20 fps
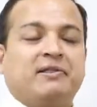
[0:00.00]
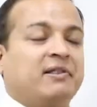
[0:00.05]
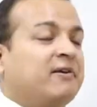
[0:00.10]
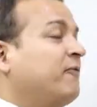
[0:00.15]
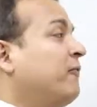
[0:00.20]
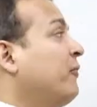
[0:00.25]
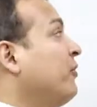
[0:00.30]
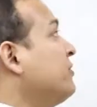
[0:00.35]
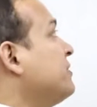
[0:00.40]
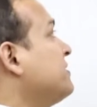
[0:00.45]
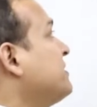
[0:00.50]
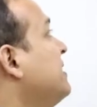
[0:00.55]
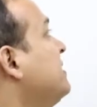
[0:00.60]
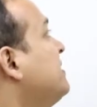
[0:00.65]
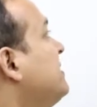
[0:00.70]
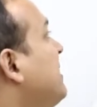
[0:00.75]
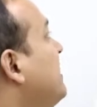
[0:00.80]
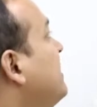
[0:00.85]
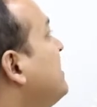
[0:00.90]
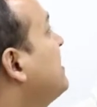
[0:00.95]
The first
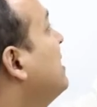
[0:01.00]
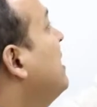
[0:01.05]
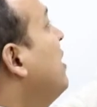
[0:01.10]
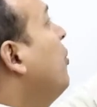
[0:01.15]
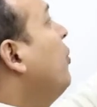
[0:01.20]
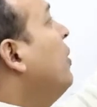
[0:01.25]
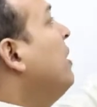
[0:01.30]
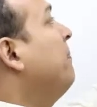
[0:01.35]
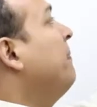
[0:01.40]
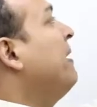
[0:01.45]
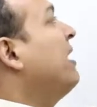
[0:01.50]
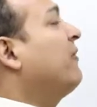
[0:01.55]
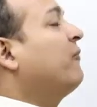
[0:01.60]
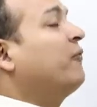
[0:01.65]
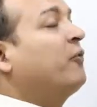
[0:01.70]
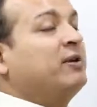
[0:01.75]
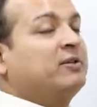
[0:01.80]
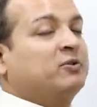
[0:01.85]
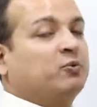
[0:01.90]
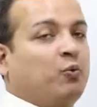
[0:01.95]
sentence will
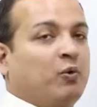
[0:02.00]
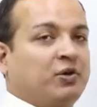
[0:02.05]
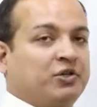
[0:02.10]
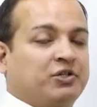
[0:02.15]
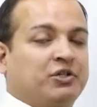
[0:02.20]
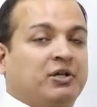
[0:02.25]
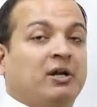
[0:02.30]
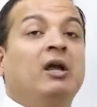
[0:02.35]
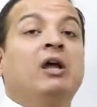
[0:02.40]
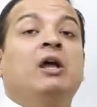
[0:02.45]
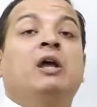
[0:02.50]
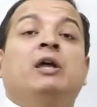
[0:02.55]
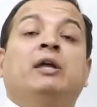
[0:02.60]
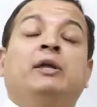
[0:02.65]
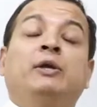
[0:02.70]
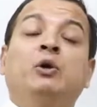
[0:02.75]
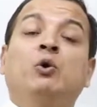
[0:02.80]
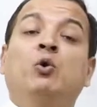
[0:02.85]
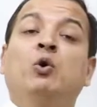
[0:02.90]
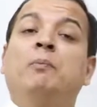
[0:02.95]
paraphrase question.
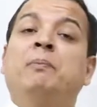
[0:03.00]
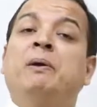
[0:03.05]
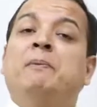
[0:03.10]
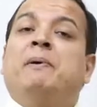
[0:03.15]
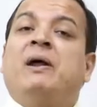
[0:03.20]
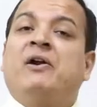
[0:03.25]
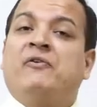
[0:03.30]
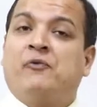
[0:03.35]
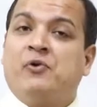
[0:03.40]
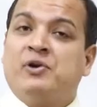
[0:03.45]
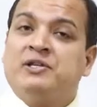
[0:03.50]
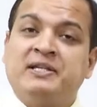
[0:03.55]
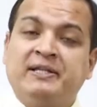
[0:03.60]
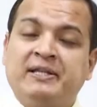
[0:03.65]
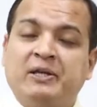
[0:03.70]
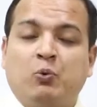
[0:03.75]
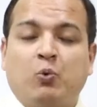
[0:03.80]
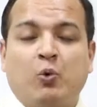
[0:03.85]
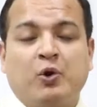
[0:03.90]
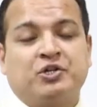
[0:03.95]
You will be paraphrasing
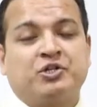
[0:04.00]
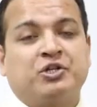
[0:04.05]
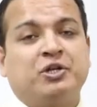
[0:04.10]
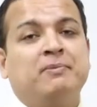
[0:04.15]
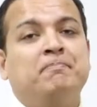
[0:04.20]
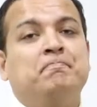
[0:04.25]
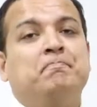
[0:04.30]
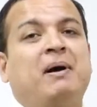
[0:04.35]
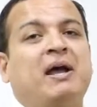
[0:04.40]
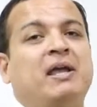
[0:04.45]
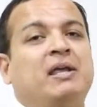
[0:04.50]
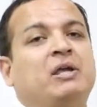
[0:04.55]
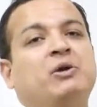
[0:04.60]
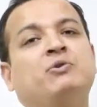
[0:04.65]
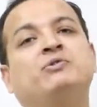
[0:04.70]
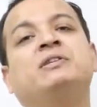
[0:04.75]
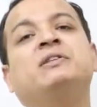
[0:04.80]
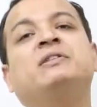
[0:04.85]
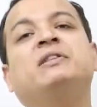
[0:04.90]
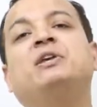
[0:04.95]
the question by
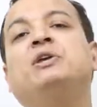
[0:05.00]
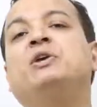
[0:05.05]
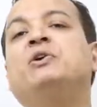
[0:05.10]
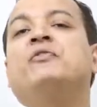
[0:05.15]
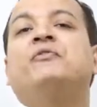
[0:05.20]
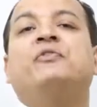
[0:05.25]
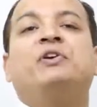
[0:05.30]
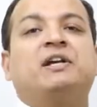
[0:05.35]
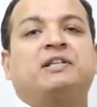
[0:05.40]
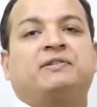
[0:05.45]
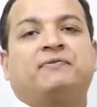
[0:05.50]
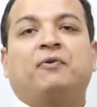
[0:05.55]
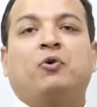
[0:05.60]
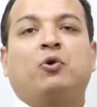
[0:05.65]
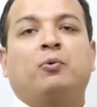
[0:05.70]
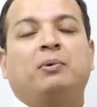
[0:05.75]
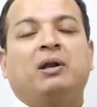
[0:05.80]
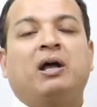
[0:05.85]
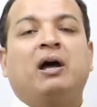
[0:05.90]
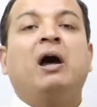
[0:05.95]
using the UVS
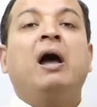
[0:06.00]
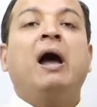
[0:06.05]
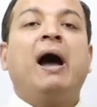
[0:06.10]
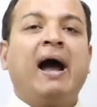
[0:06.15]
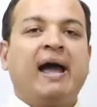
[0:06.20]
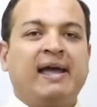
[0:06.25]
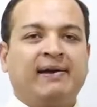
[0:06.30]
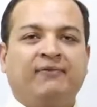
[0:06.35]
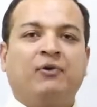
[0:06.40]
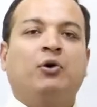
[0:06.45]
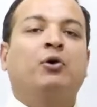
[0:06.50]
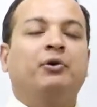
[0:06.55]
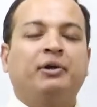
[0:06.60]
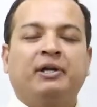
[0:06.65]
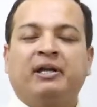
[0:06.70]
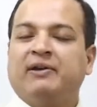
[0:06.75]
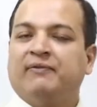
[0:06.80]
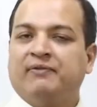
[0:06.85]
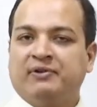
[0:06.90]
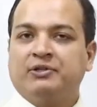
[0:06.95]
formula I have
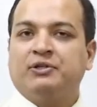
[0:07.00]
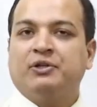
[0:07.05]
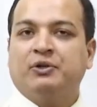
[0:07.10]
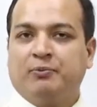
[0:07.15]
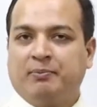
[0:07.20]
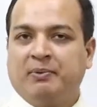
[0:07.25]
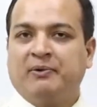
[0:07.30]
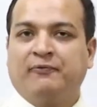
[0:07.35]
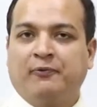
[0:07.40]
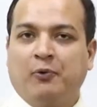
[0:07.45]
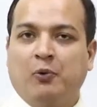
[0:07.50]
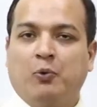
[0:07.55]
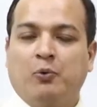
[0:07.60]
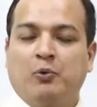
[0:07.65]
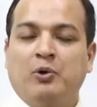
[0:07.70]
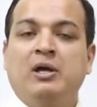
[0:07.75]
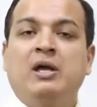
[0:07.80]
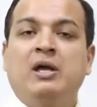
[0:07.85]
already given to you before.